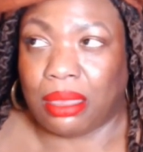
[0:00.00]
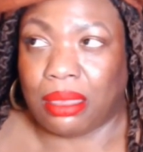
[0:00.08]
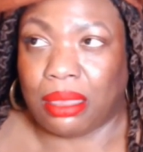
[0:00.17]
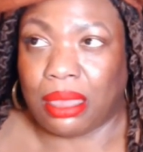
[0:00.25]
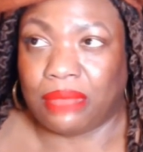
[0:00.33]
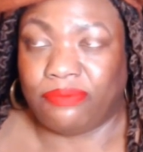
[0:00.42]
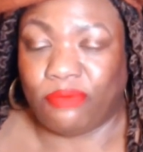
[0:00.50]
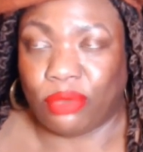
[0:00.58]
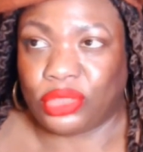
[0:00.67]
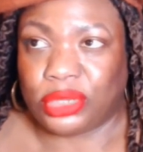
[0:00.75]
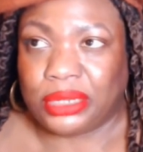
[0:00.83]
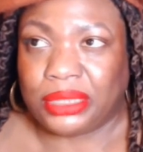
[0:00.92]

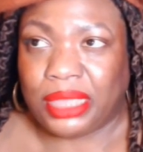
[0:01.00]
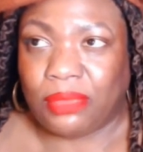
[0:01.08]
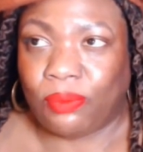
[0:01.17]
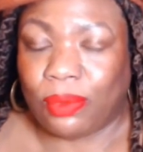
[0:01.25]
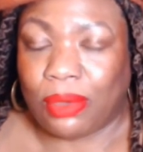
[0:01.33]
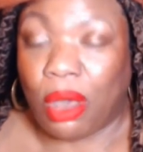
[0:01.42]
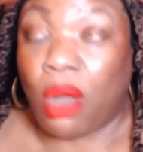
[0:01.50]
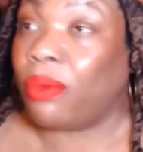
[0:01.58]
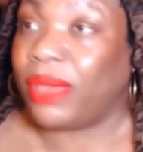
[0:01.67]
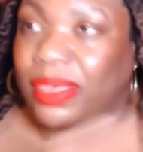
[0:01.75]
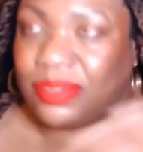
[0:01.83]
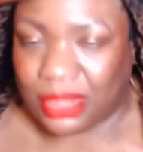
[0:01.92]
unfortunately
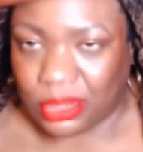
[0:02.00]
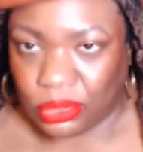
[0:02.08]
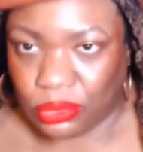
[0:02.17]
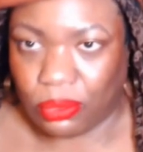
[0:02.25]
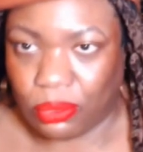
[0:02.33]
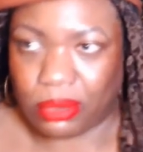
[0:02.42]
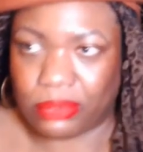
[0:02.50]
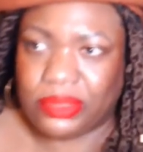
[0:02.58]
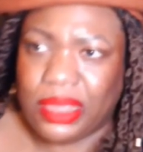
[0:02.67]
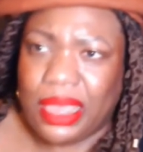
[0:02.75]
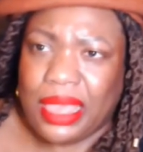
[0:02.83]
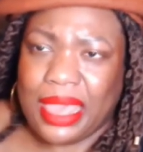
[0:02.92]
always endures
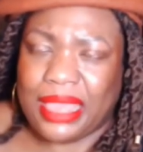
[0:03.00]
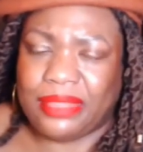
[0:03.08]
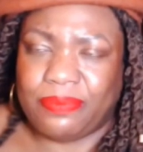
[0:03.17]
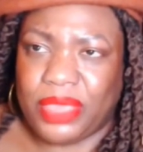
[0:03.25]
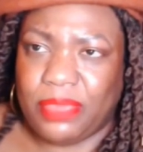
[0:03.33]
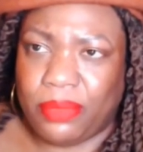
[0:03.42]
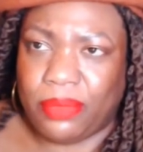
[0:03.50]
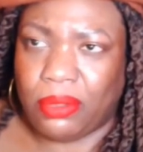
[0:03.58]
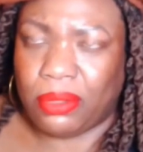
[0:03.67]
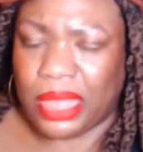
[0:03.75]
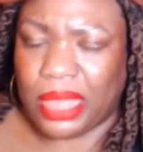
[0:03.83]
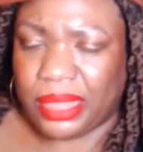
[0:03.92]
and
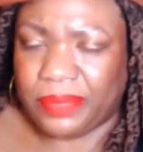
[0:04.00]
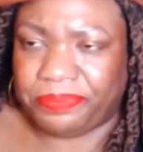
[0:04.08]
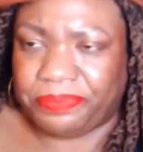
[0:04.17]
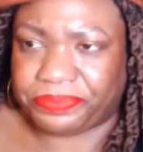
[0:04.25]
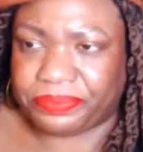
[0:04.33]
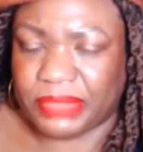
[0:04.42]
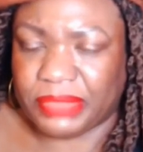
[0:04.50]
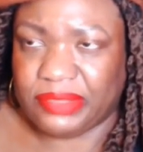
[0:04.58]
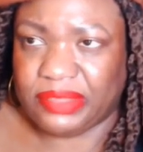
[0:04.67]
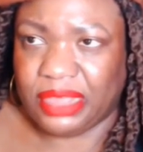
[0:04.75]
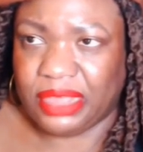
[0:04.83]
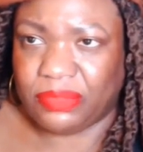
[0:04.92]
people um,
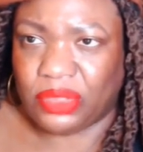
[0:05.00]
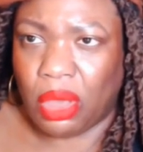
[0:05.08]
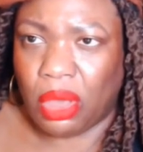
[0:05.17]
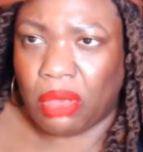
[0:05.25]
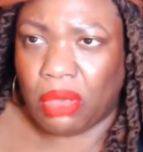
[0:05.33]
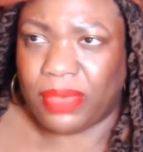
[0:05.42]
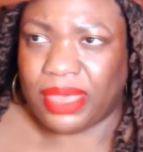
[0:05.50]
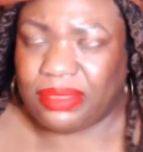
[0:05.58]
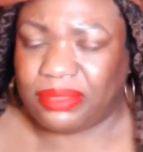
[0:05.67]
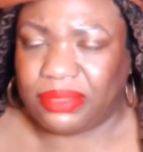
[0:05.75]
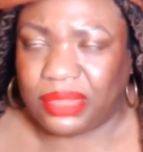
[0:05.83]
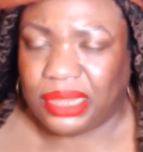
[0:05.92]
seem to
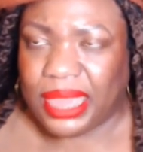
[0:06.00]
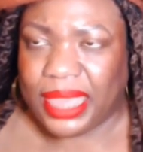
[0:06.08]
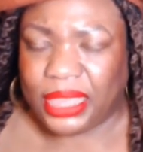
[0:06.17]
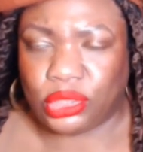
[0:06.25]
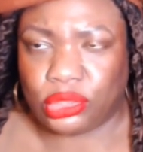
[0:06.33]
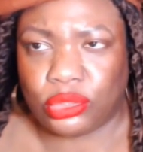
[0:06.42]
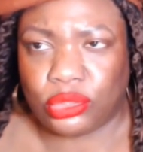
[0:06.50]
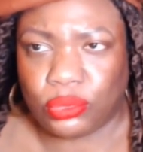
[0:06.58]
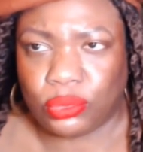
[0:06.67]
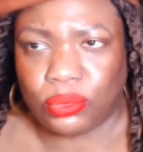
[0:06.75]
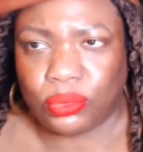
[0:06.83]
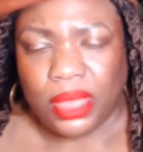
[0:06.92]
always like
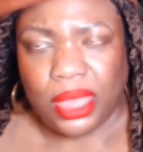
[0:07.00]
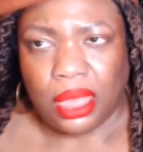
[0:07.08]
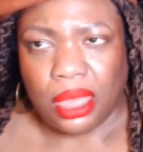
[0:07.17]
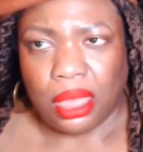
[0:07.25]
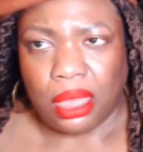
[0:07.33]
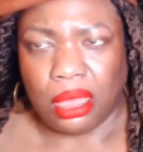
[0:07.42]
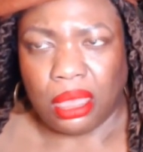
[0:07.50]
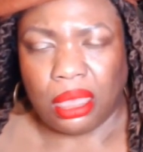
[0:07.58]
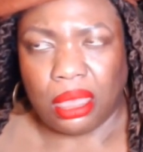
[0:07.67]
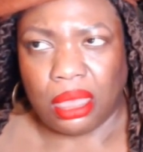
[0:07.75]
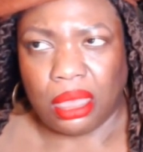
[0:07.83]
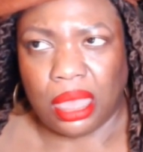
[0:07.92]
to
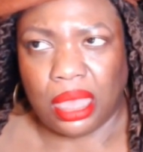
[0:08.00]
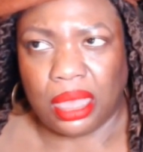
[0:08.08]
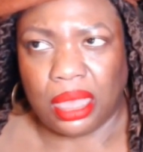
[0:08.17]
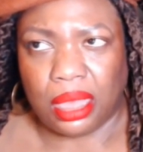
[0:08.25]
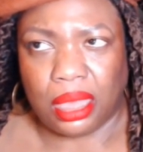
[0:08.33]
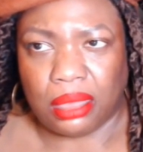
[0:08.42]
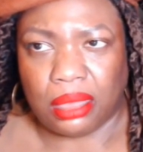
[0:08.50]
uh,